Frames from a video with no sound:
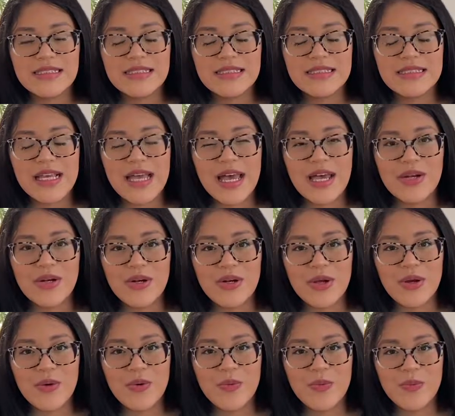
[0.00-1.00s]
I don't
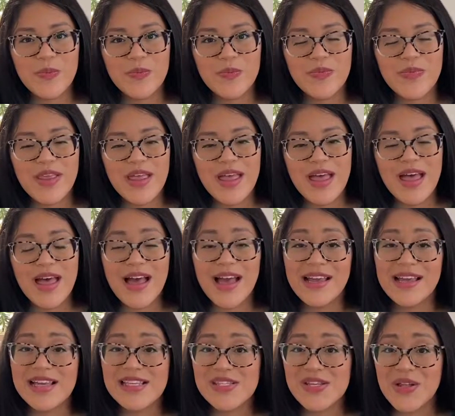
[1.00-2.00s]
know. I
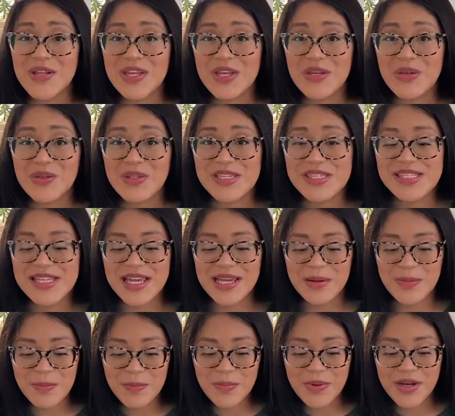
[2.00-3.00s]
guess I'll let you decide,
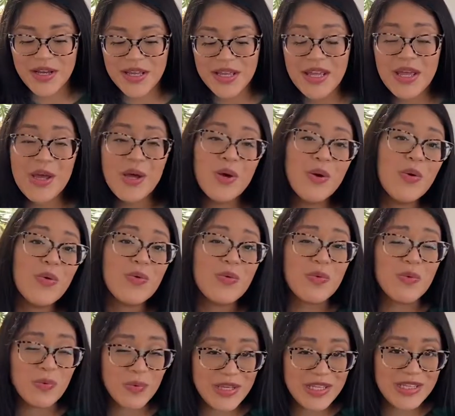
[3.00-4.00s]
but
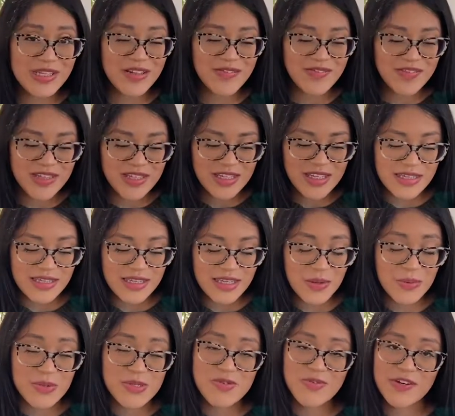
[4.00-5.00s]
we loved it. It
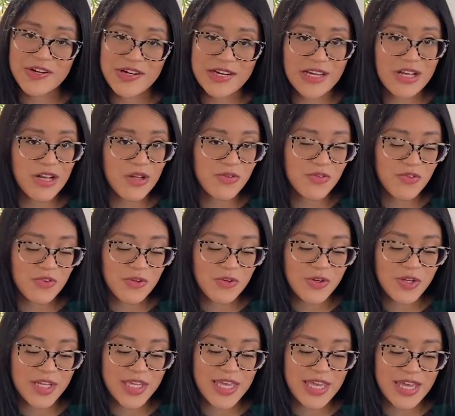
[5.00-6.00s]
was very helpful,
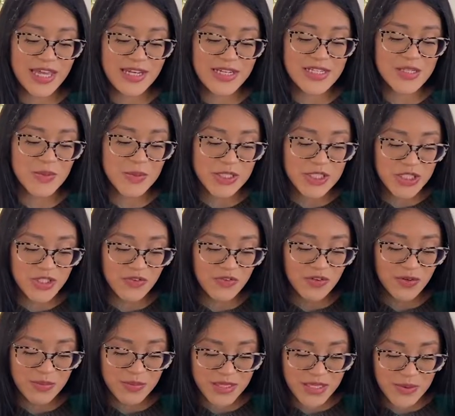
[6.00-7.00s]
again, especially for
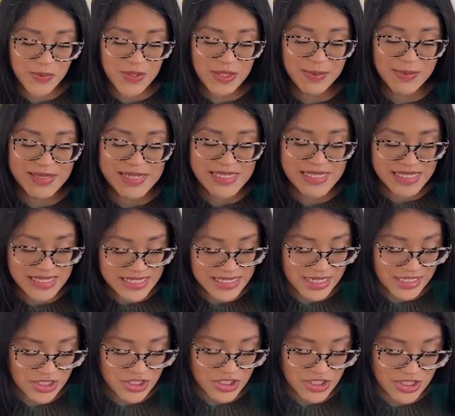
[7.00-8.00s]
me with my
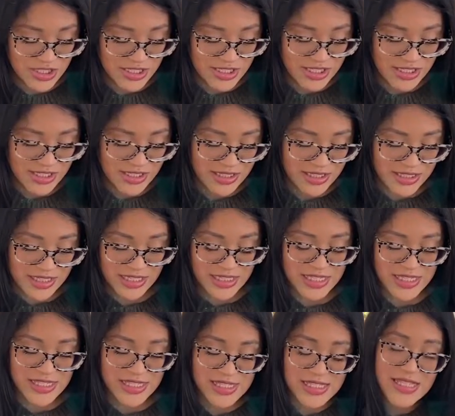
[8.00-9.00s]
C-section. This
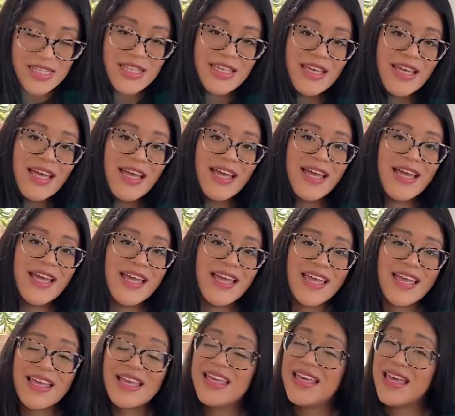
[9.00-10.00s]

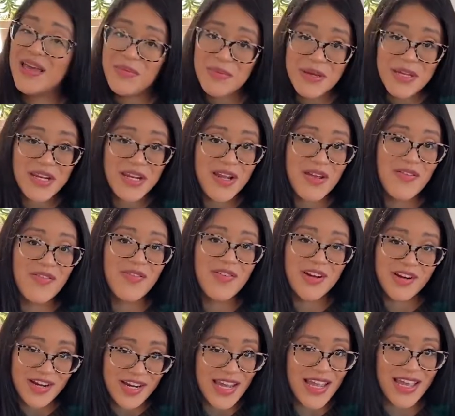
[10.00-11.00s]
came in
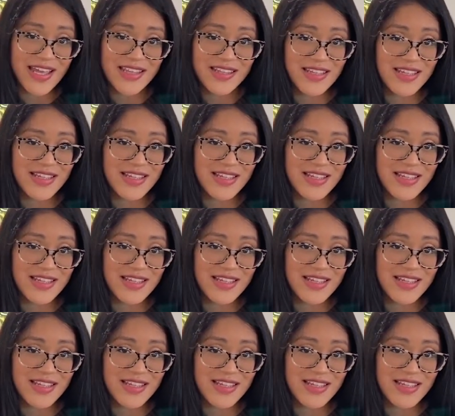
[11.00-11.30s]
very handy.